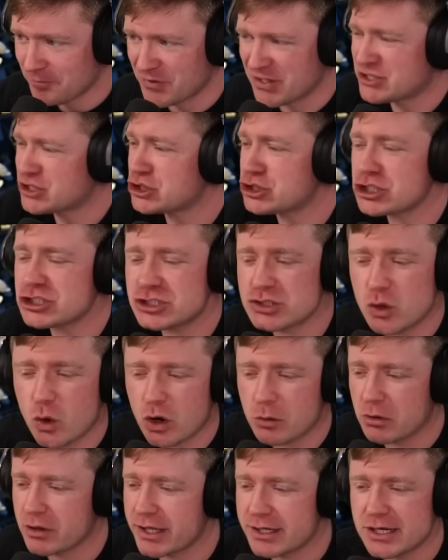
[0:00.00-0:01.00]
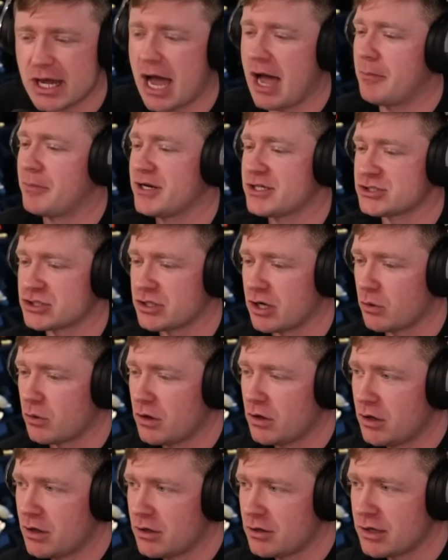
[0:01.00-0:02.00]
This is just normal Indominus, though.
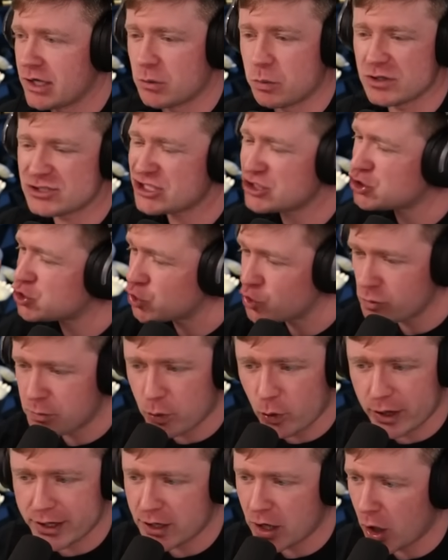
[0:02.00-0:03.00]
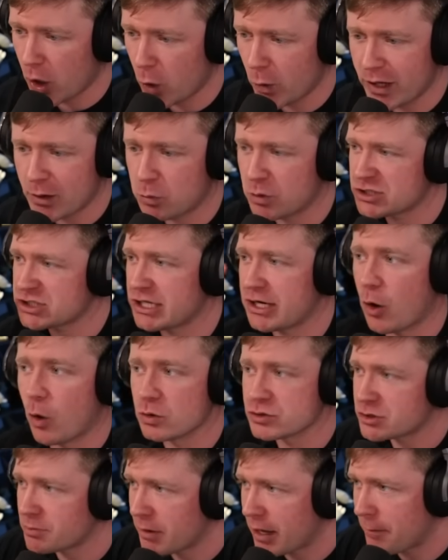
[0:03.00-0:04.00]
It wasn't 2.0. It wasn't
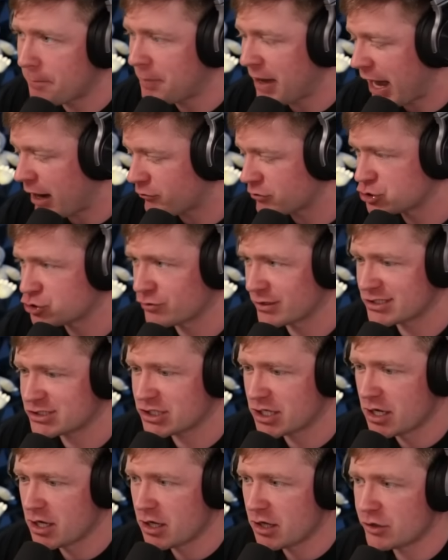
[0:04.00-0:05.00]
Ultimate Imperatrix.